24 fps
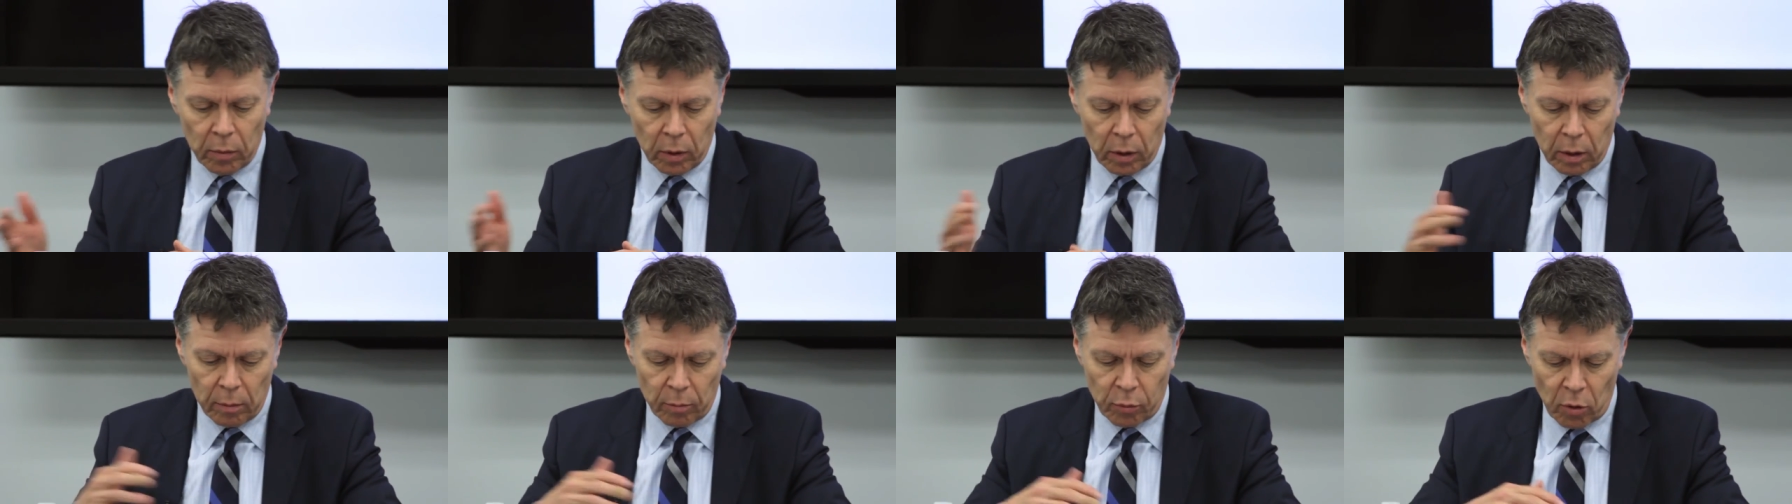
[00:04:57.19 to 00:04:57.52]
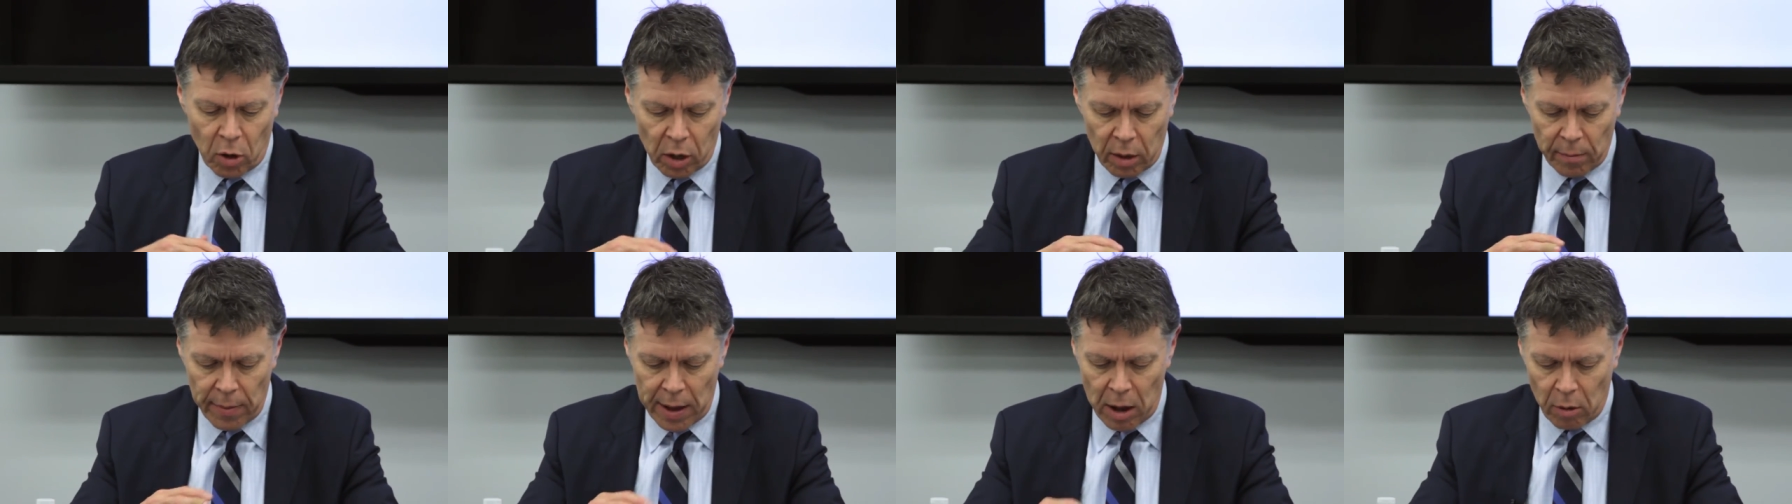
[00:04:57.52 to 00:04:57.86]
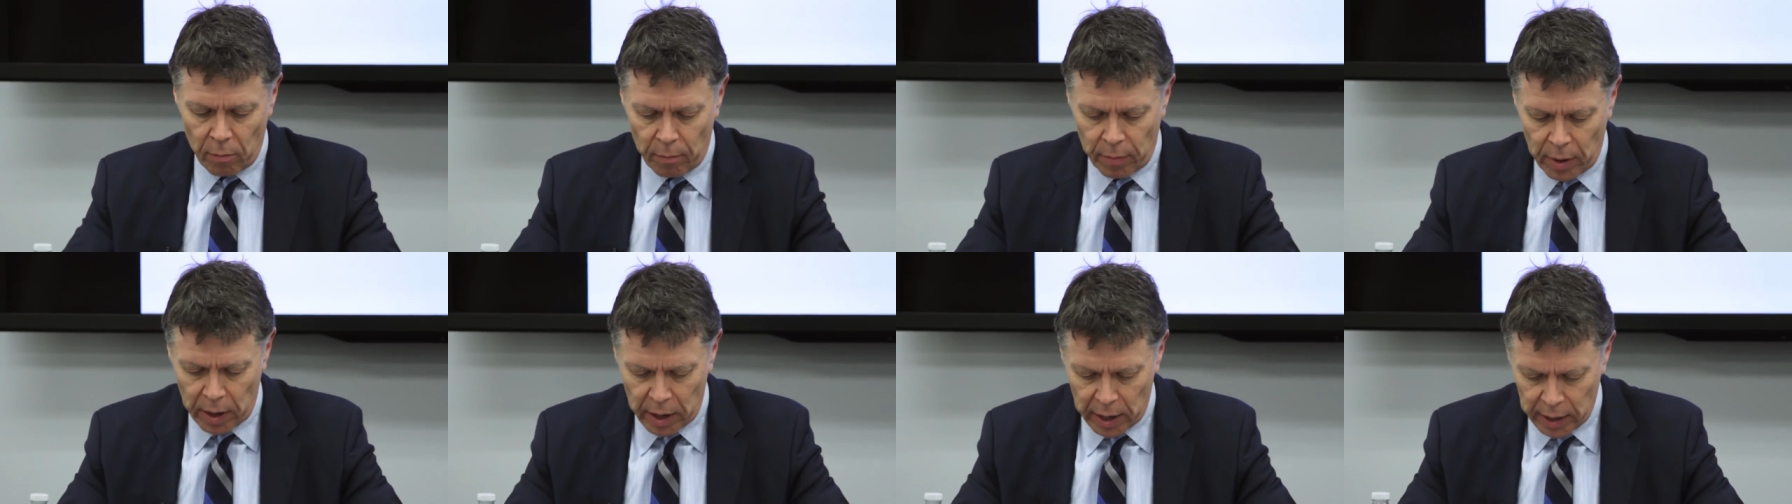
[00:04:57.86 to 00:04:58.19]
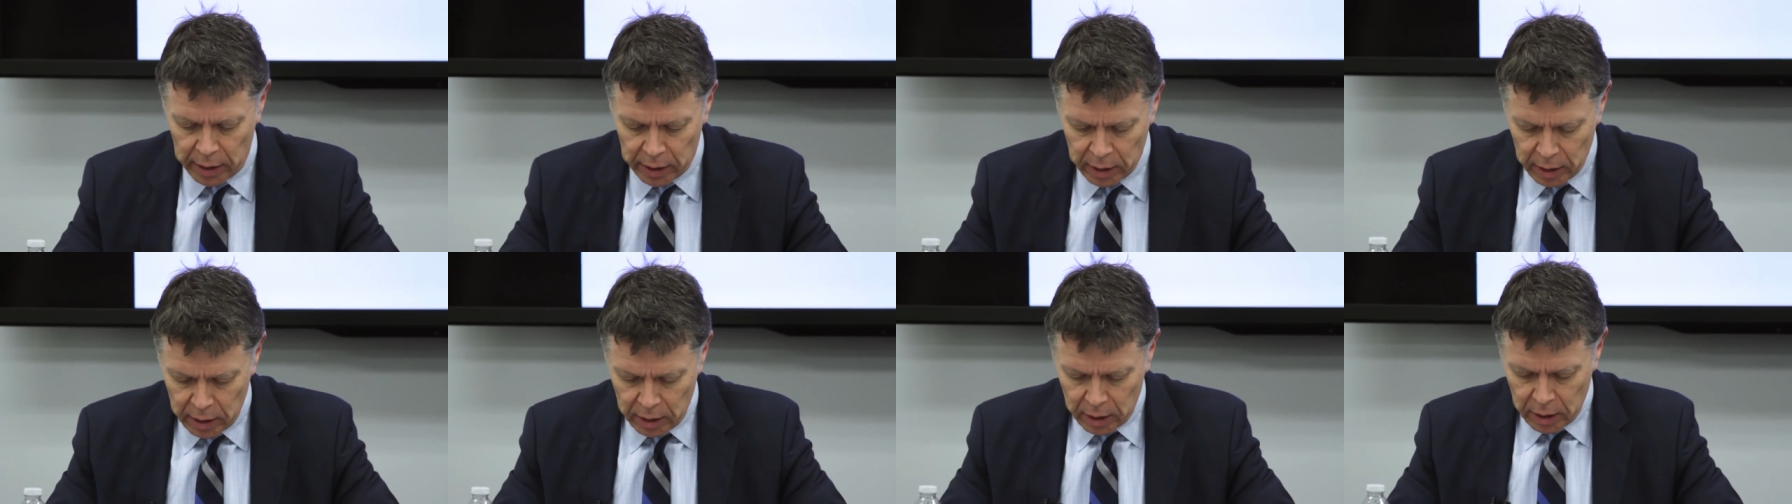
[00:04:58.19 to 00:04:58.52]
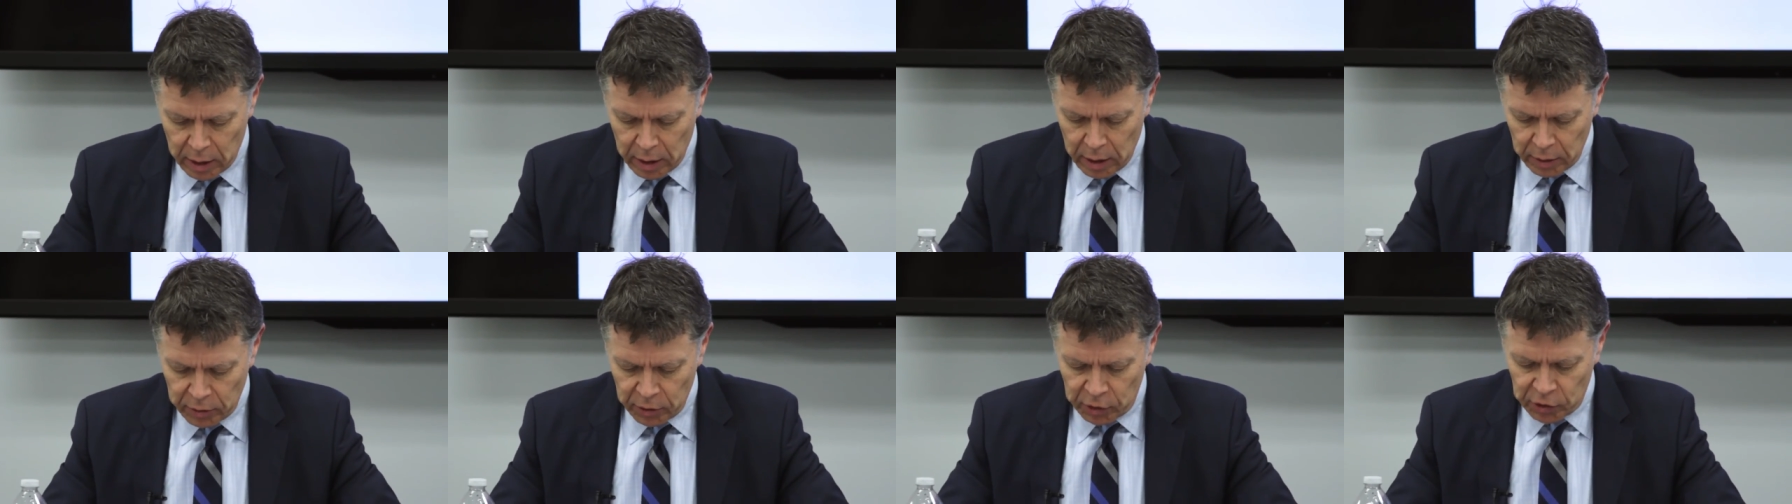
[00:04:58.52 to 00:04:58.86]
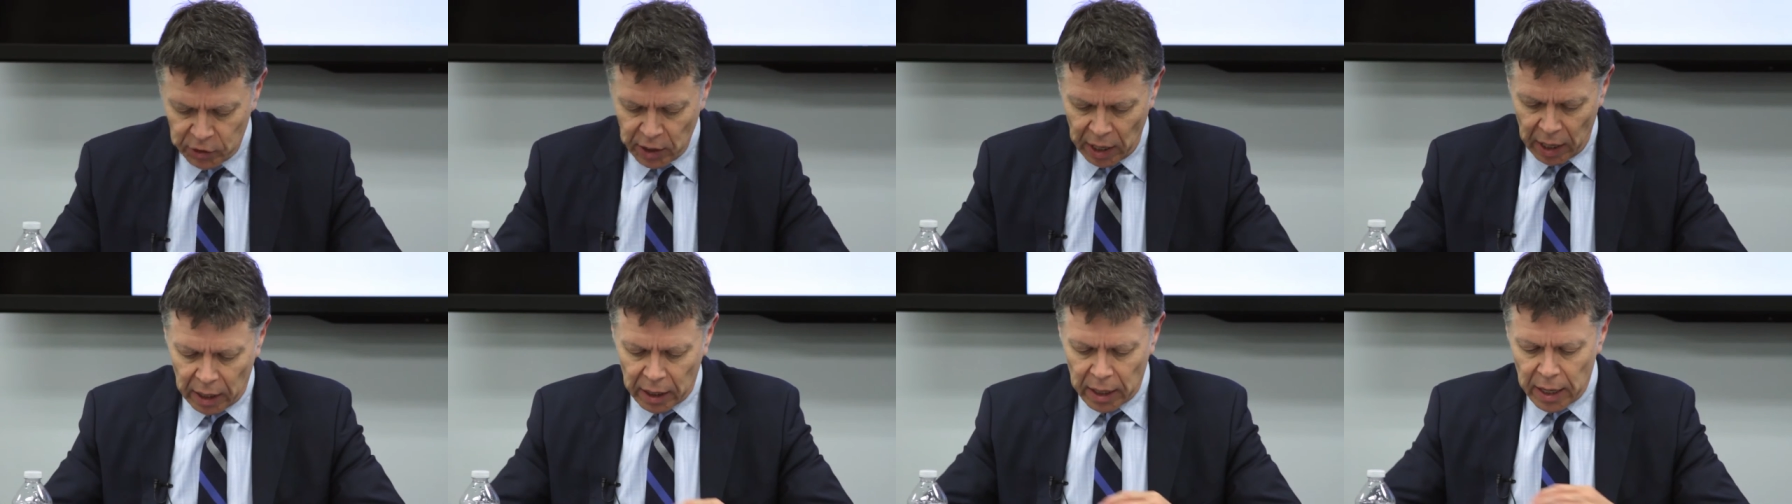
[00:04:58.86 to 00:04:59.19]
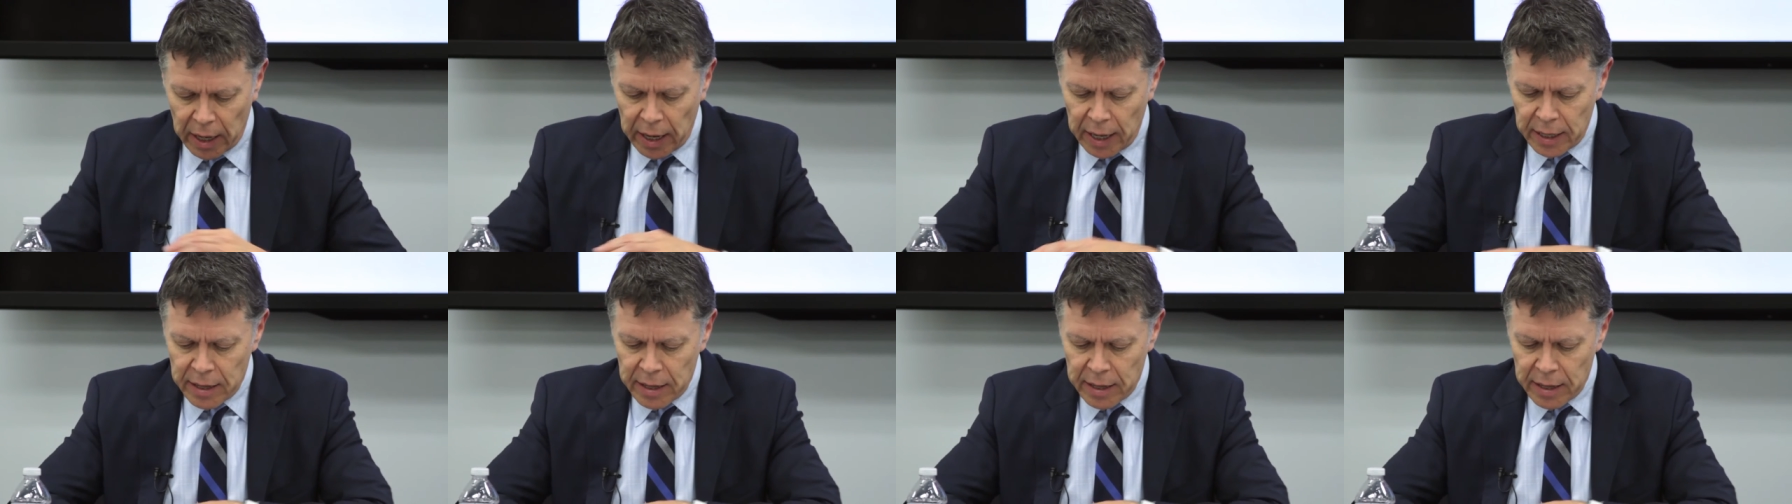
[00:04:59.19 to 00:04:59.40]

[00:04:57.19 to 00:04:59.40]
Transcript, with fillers: uh, brought about by the the state.